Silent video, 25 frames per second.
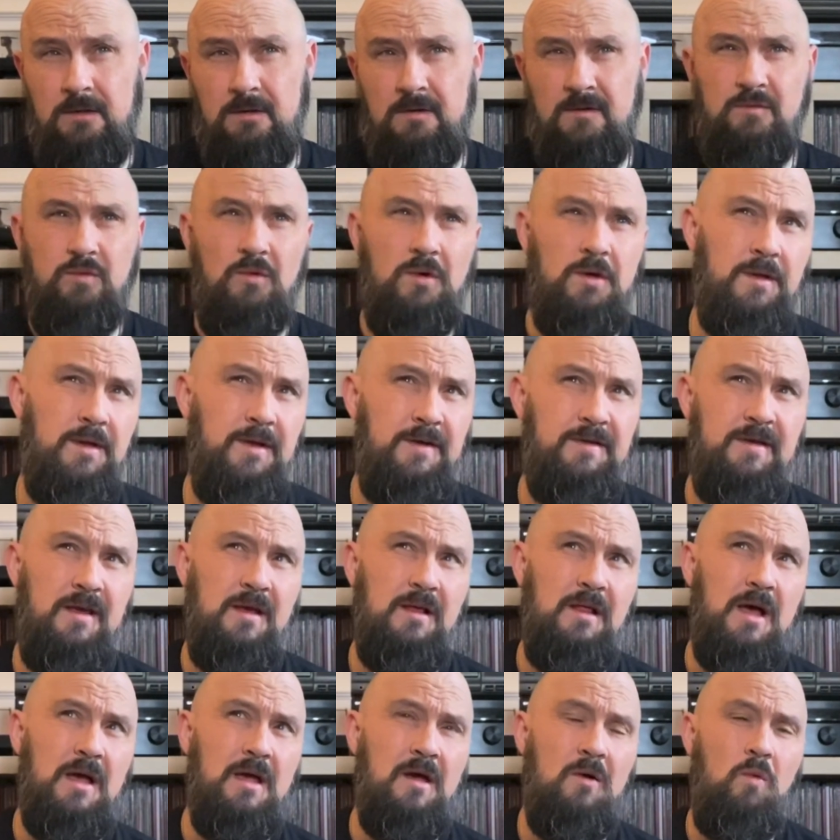There's one, is it
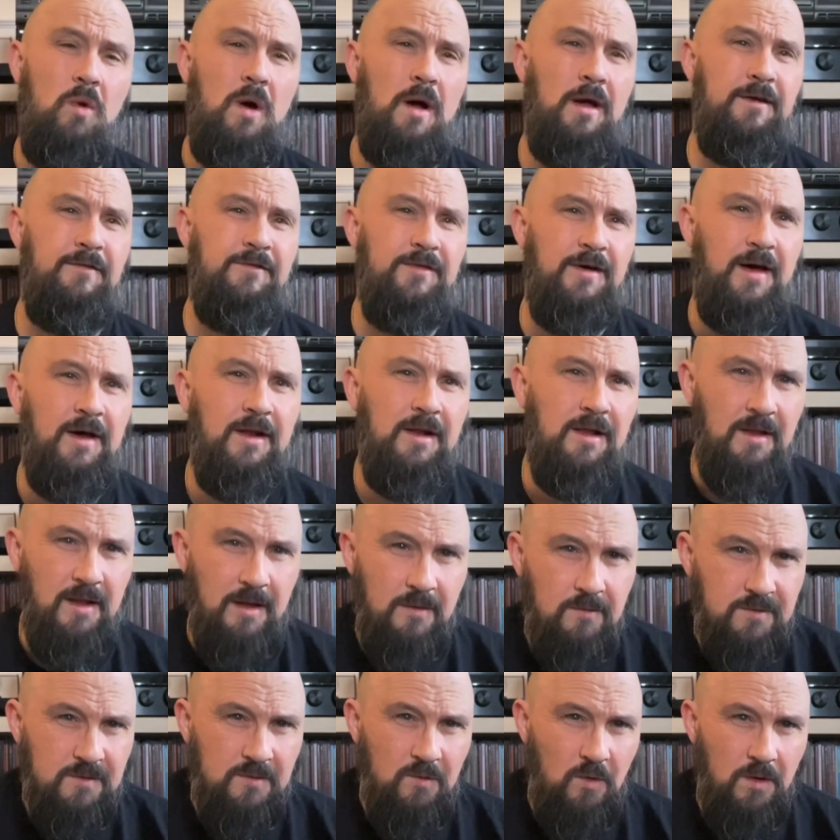like a white vinyl? That
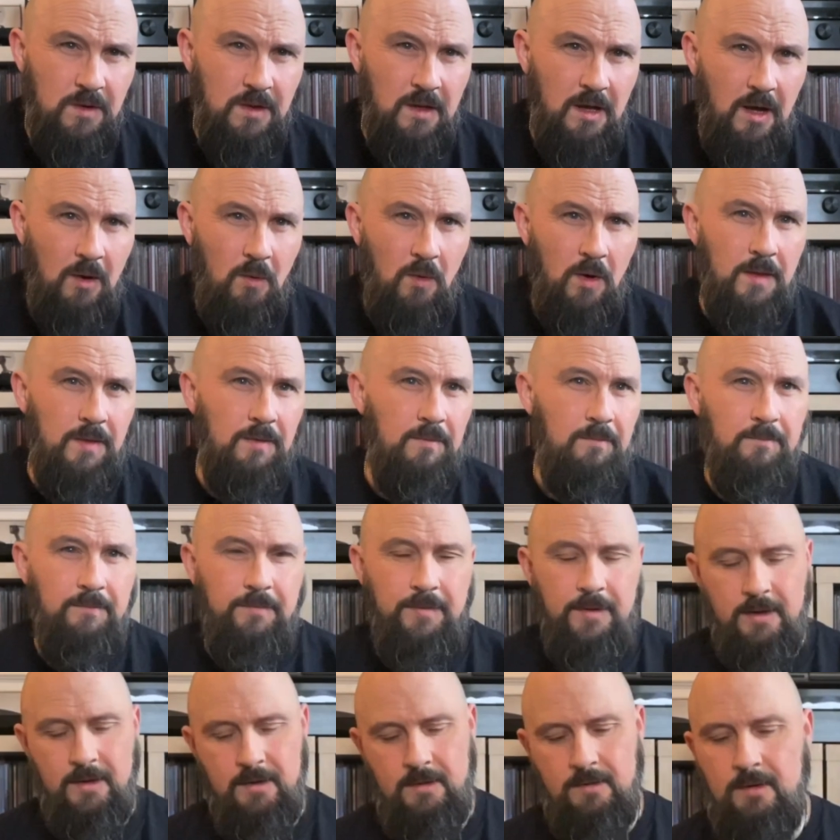was the one that I want.
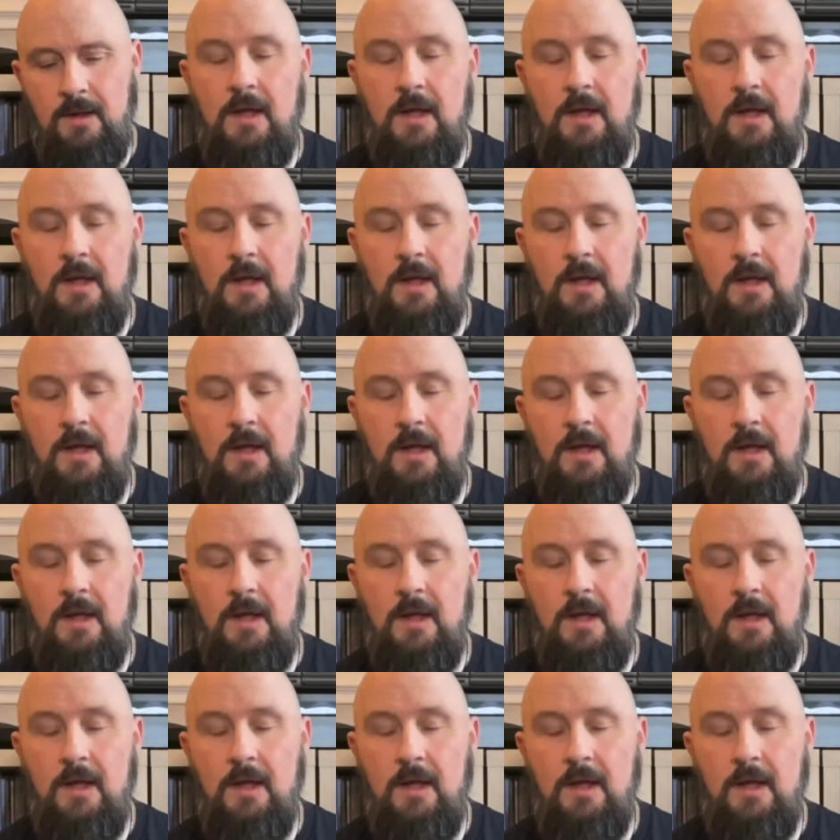But